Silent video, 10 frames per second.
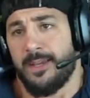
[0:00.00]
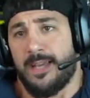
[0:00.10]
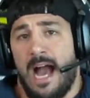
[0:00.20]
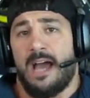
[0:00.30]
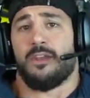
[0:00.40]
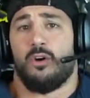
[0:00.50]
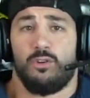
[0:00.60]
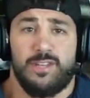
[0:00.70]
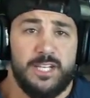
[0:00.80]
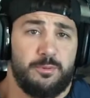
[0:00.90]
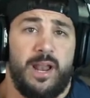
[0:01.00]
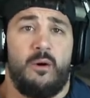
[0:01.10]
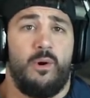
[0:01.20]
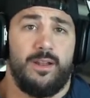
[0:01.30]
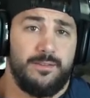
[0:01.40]
God knows that's what I
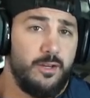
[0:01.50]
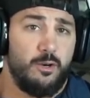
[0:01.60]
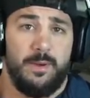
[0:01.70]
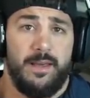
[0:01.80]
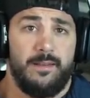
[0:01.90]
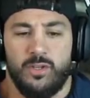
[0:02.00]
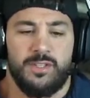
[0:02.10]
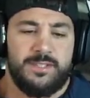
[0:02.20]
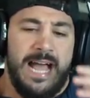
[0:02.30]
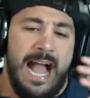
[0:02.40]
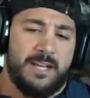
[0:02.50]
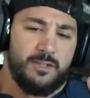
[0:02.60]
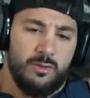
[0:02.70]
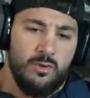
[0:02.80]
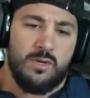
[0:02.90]
want to do, man. Does
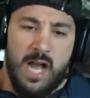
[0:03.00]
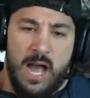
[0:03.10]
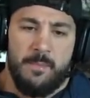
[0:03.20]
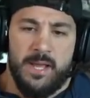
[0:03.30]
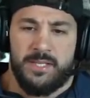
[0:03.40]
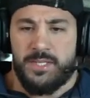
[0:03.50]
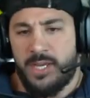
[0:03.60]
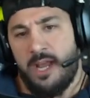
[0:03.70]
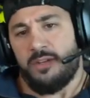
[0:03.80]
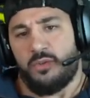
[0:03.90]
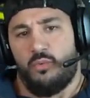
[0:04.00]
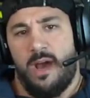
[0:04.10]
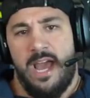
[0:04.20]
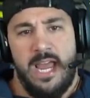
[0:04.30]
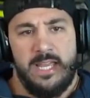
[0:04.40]
Doc's new comments change the
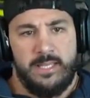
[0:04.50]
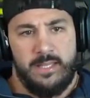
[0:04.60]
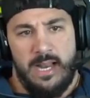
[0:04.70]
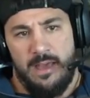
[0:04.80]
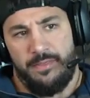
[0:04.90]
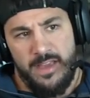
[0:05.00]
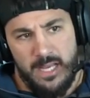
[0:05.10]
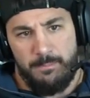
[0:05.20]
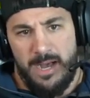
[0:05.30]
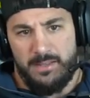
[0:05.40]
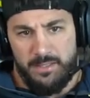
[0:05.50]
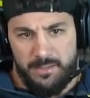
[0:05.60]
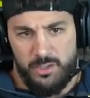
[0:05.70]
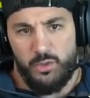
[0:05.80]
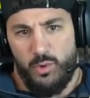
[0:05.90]
way that I think about the
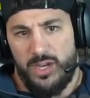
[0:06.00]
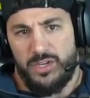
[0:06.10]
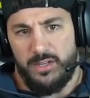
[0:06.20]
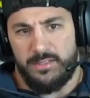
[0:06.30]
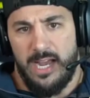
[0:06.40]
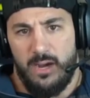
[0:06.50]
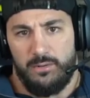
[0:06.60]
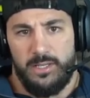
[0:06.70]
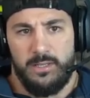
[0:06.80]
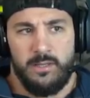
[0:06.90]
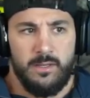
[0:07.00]
situation entirely?